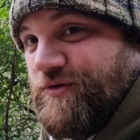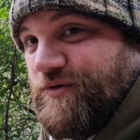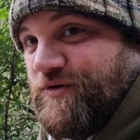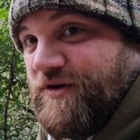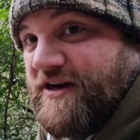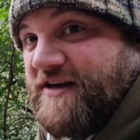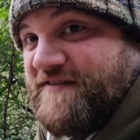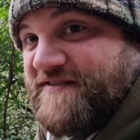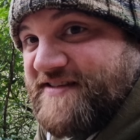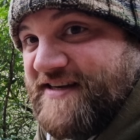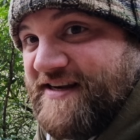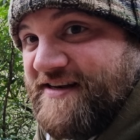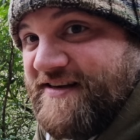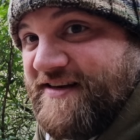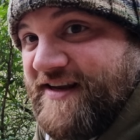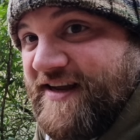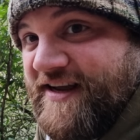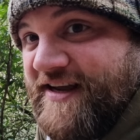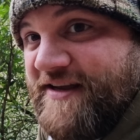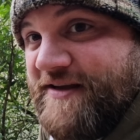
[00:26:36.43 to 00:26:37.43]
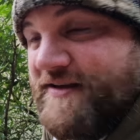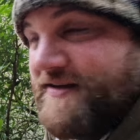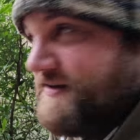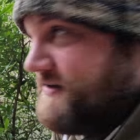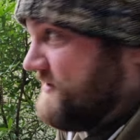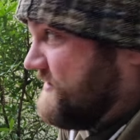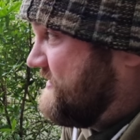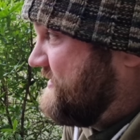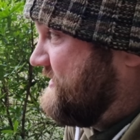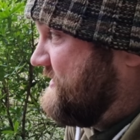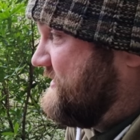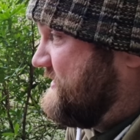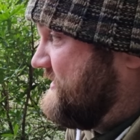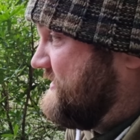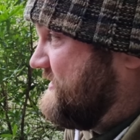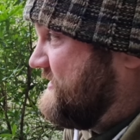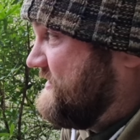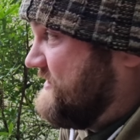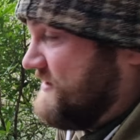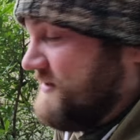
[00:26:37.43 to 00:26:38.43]
All I've seen today
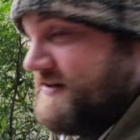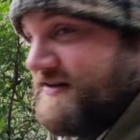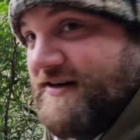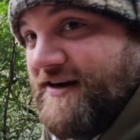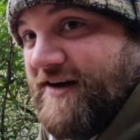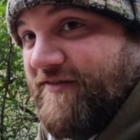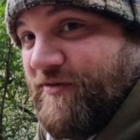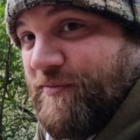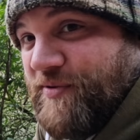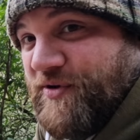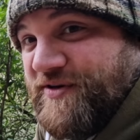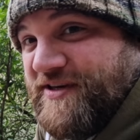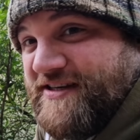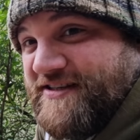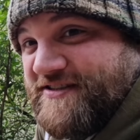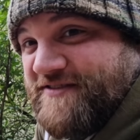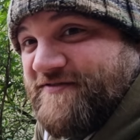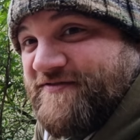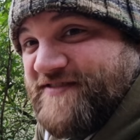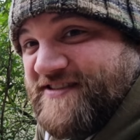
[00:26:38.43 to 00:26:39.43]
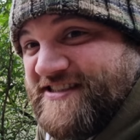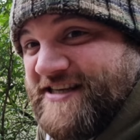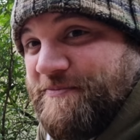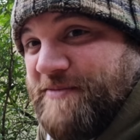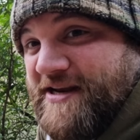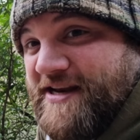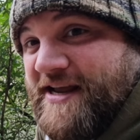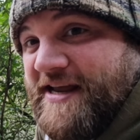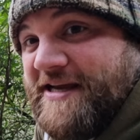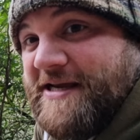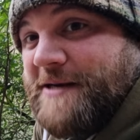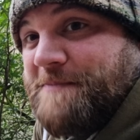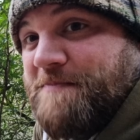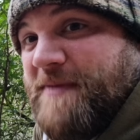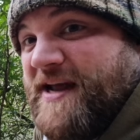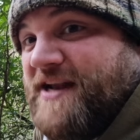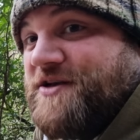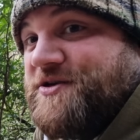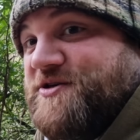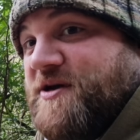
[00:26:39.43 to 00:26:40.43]
are the bodies of semi-naked
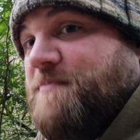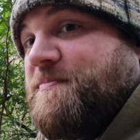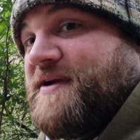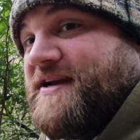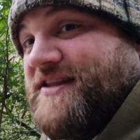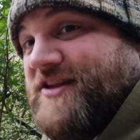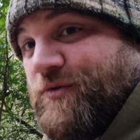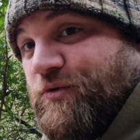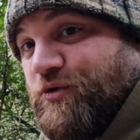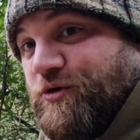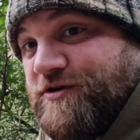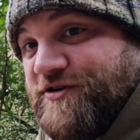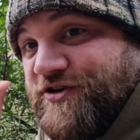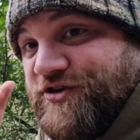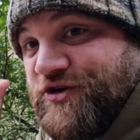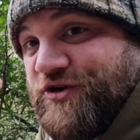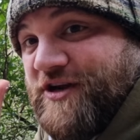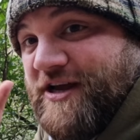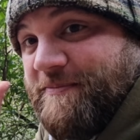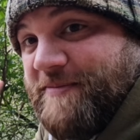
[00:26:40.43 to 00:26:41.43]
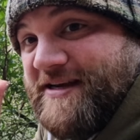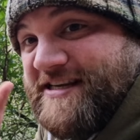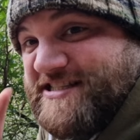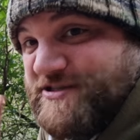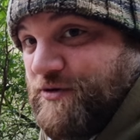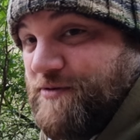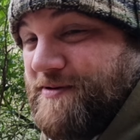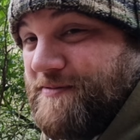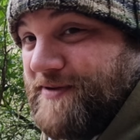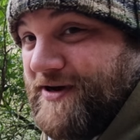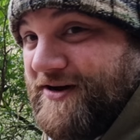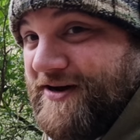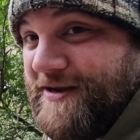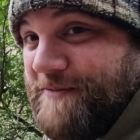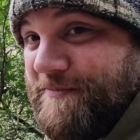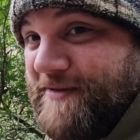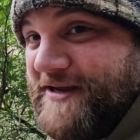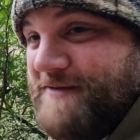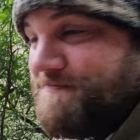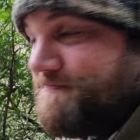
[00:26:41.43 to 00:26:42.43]
men jumping in the water doing a bit of swimming
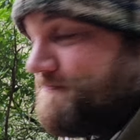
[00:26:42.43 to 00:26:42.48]
behind me.